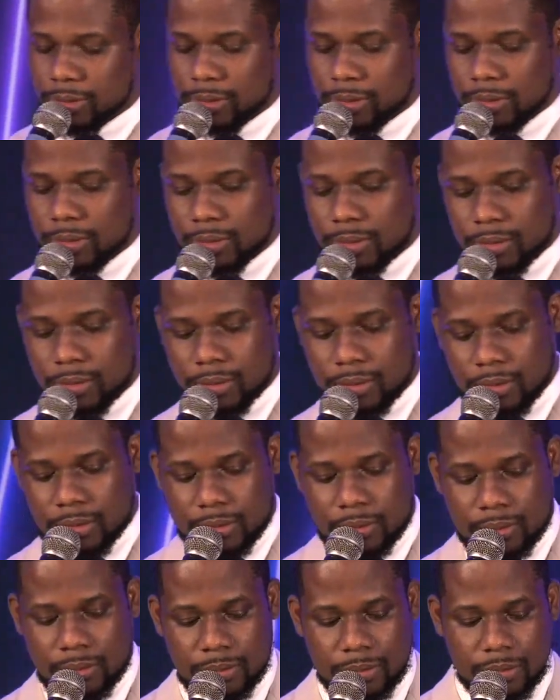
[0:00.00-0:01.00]

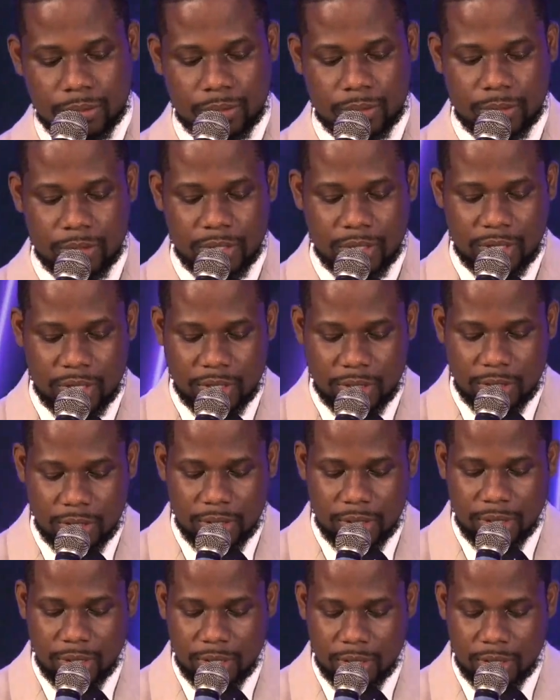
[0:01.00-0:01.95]
(silence)